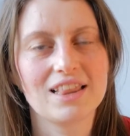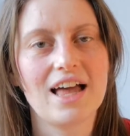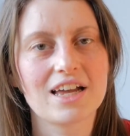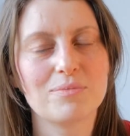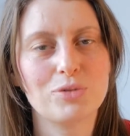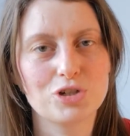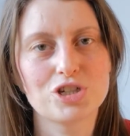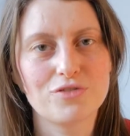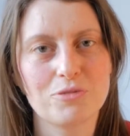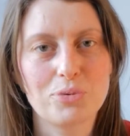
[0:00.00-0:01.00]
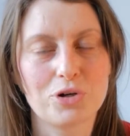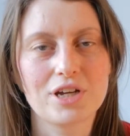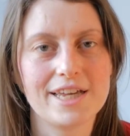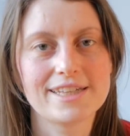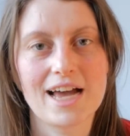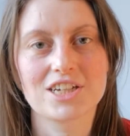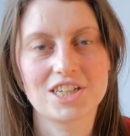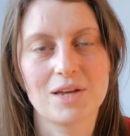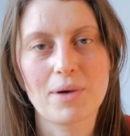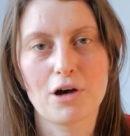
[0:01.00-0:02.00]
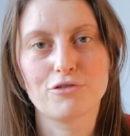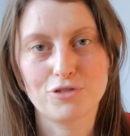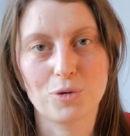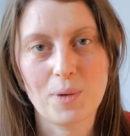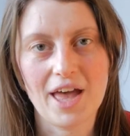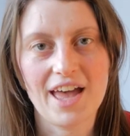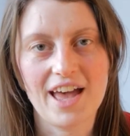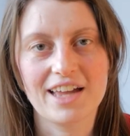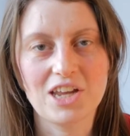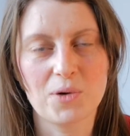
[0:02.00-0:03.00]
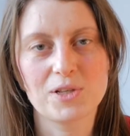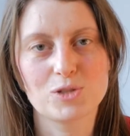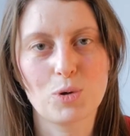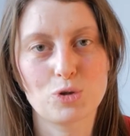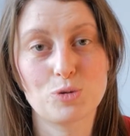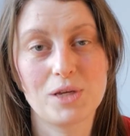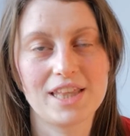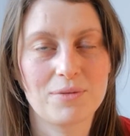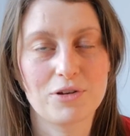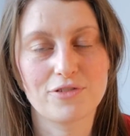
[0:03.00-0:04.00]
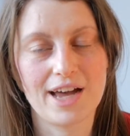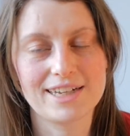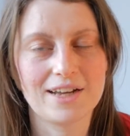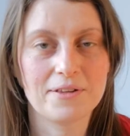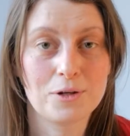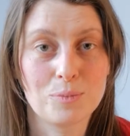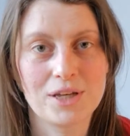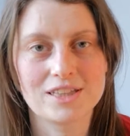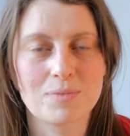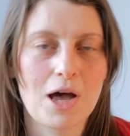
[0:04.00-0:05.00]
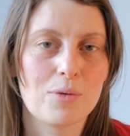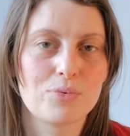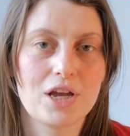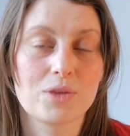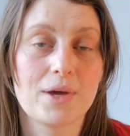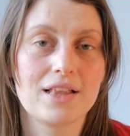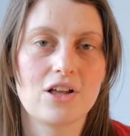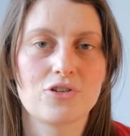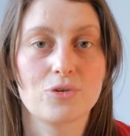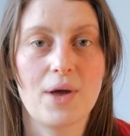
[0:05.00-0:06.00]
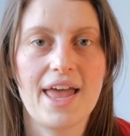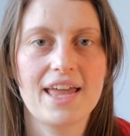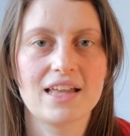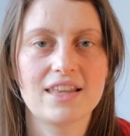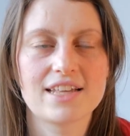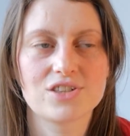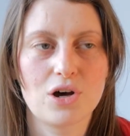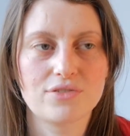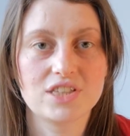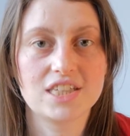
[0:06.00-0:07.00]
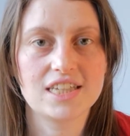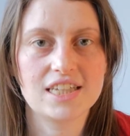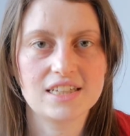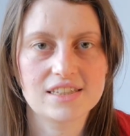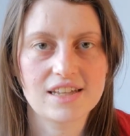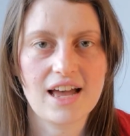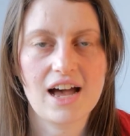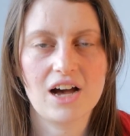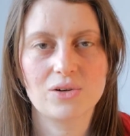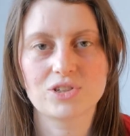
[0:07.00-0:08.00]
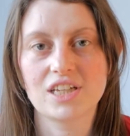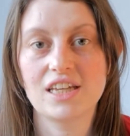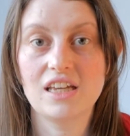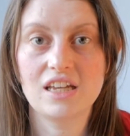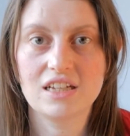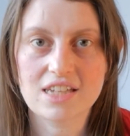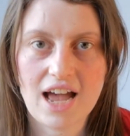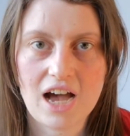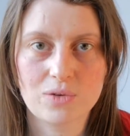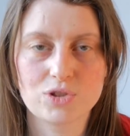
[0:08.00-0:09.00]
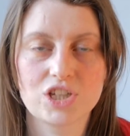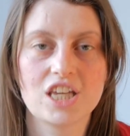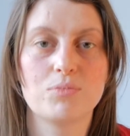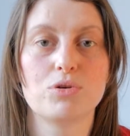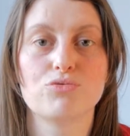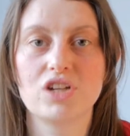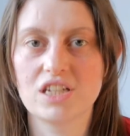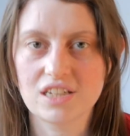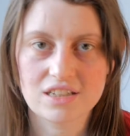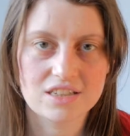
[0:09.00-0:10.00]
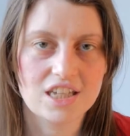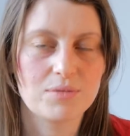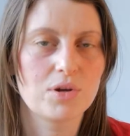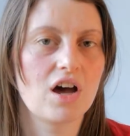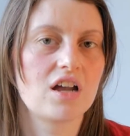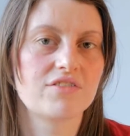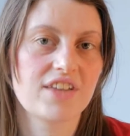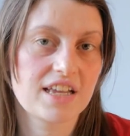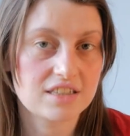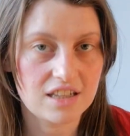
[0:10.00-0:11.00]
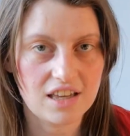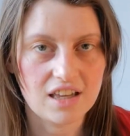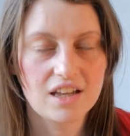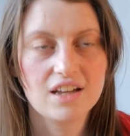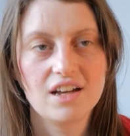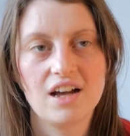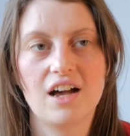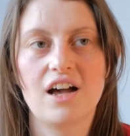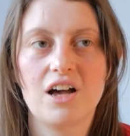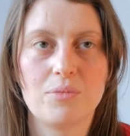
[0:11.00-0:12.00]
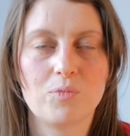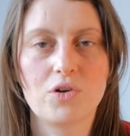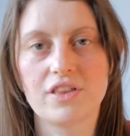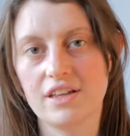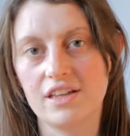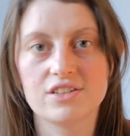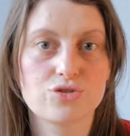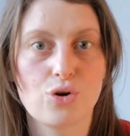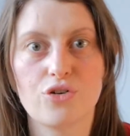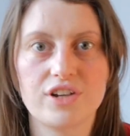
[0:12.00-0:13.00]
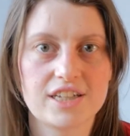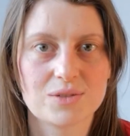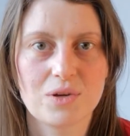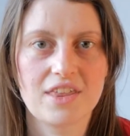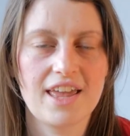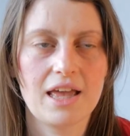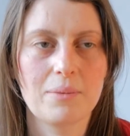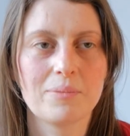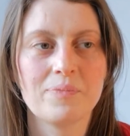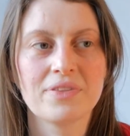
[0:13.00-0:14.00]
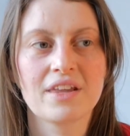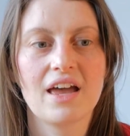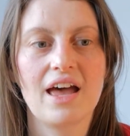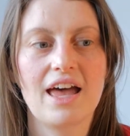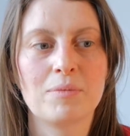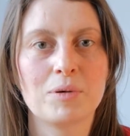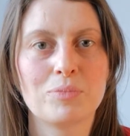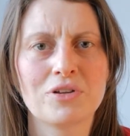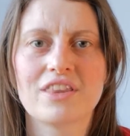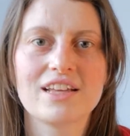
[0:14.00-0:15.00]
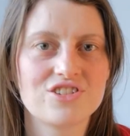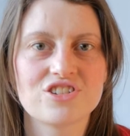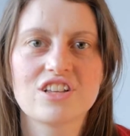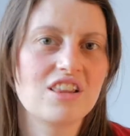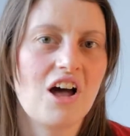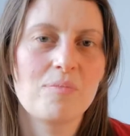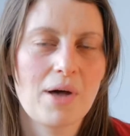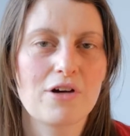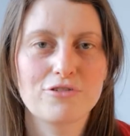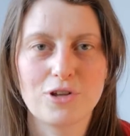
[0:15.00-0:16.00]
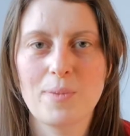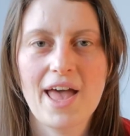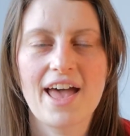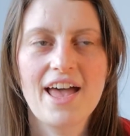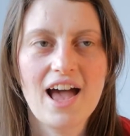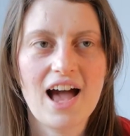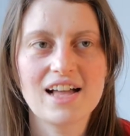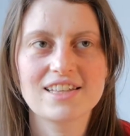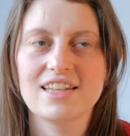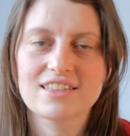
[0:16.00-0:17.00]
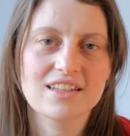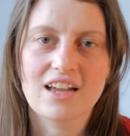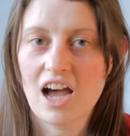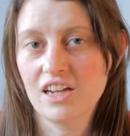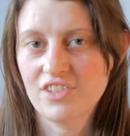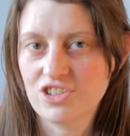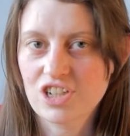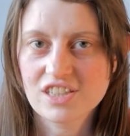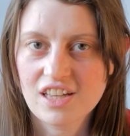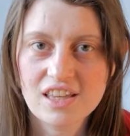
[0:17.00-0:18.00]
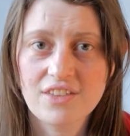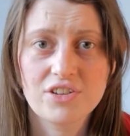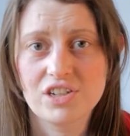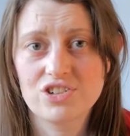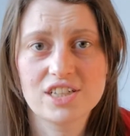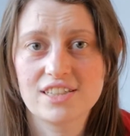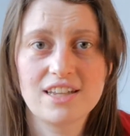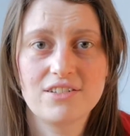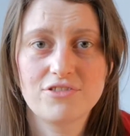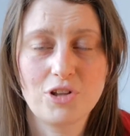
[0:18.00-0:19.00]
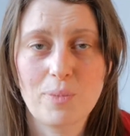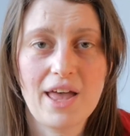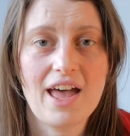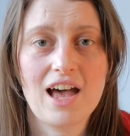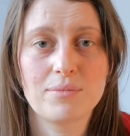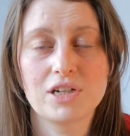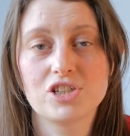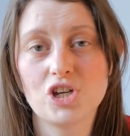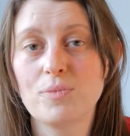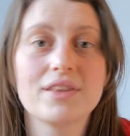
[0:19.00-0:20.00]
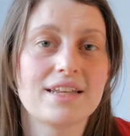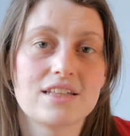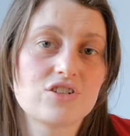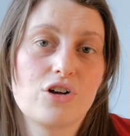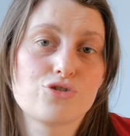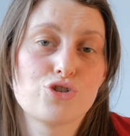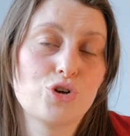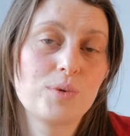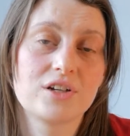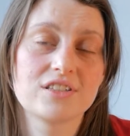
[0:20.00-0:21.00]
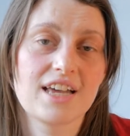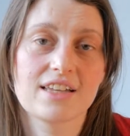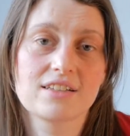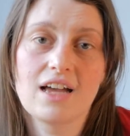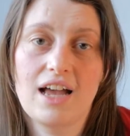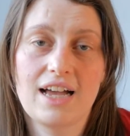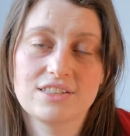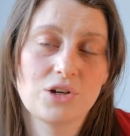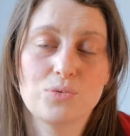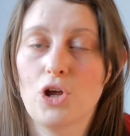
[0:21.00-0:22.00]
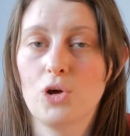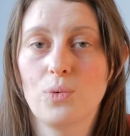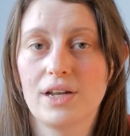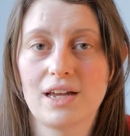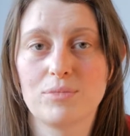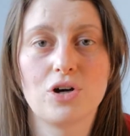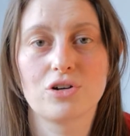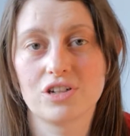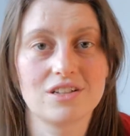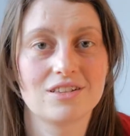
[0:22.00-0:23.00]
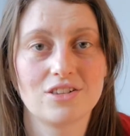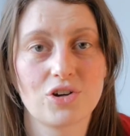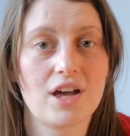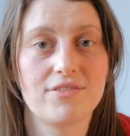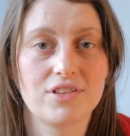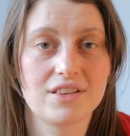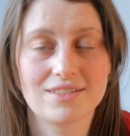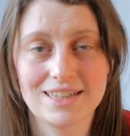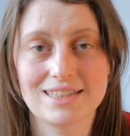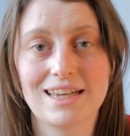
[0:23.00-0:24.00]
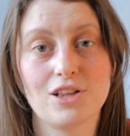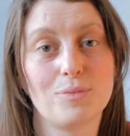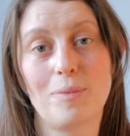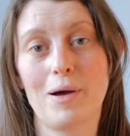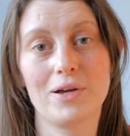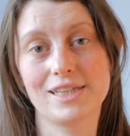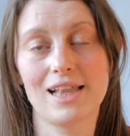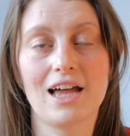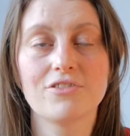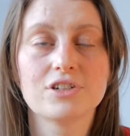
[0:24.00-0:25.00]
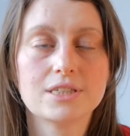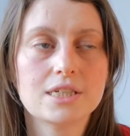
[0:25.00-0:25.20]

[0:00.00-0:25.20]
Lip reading: Like, much of the book is actually about Flaubert. I know it's supposed to be that we find out little bits about Braithwaite along the way, and they're sort of teased out, eked out, to keep you reading, to keep you kind of guessing what the story is with him. But there's just a lot about Flaubert, and it's kind of interesting if you're interested in Flaubert. I'm assuming that it's all true, because I don't know, and I'm not going to look at every detail up about his life.